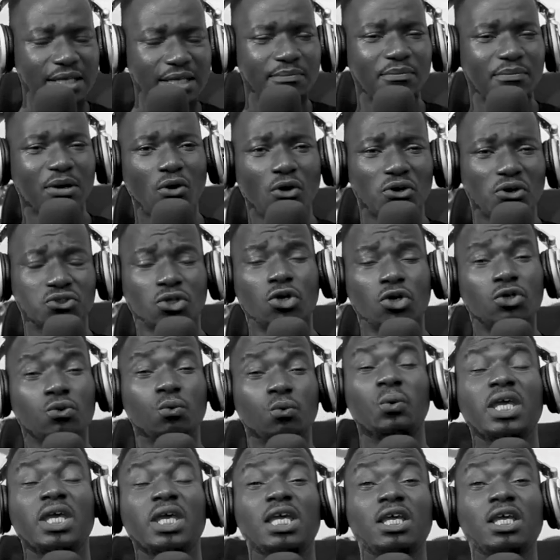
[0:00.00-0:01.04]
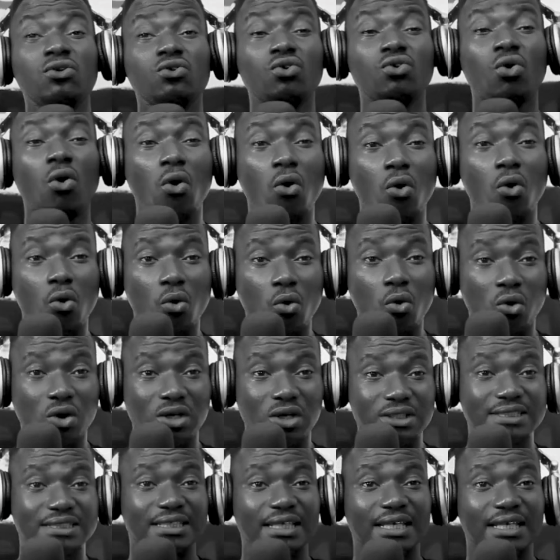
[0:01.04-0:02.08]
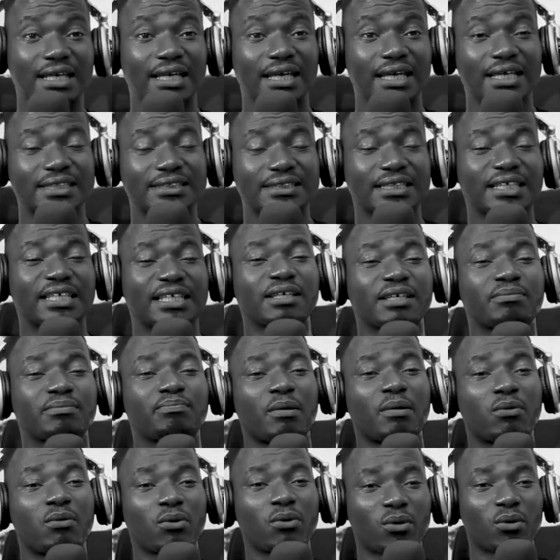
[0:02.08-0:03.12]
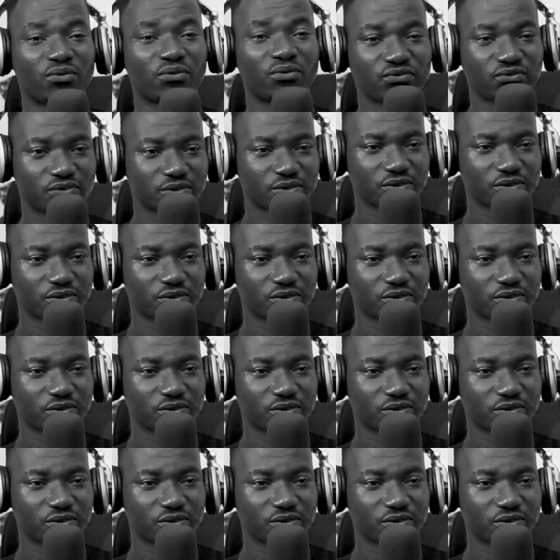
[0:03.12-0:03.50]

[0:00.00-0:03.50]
because we know what it's capable of.